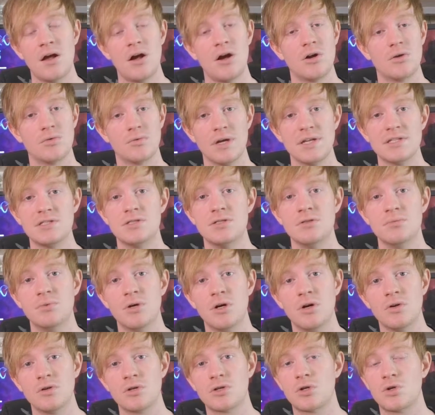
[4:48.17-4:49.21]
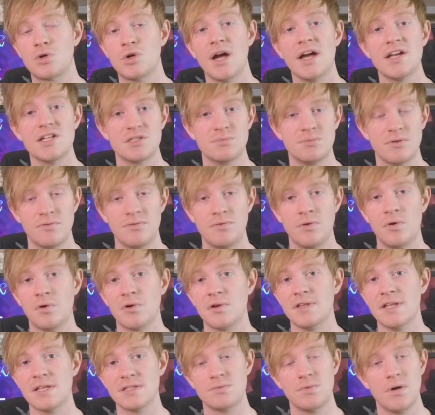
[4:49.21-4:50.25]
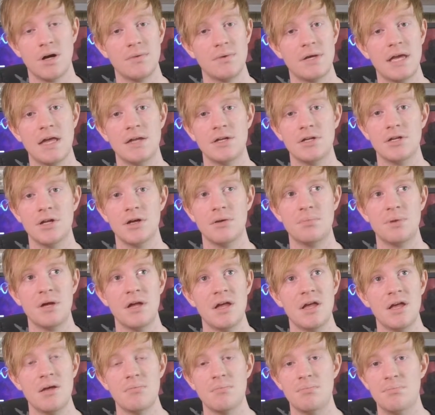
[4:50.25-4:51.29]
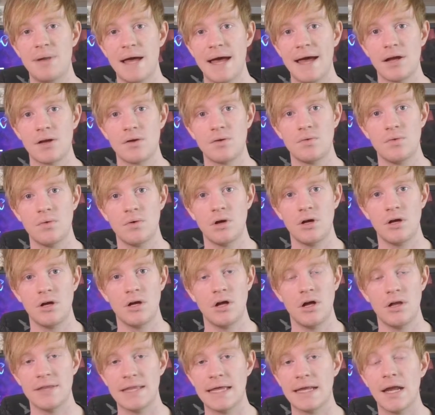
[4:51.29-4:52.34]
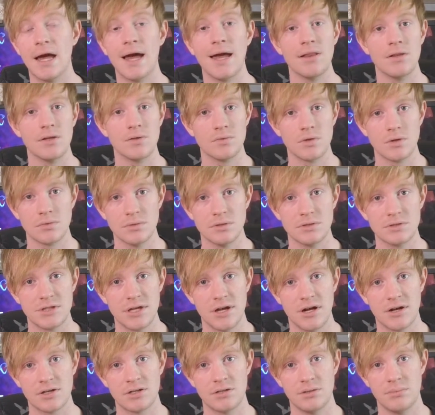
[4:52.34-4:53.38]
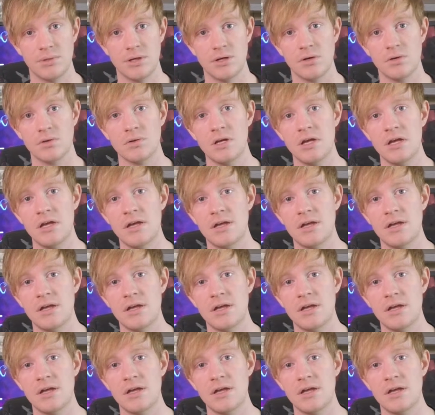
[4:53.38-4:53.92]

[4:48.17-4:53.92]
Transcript: our rescue boat crashed before, and that's why we ended up back on that island where we were talking about.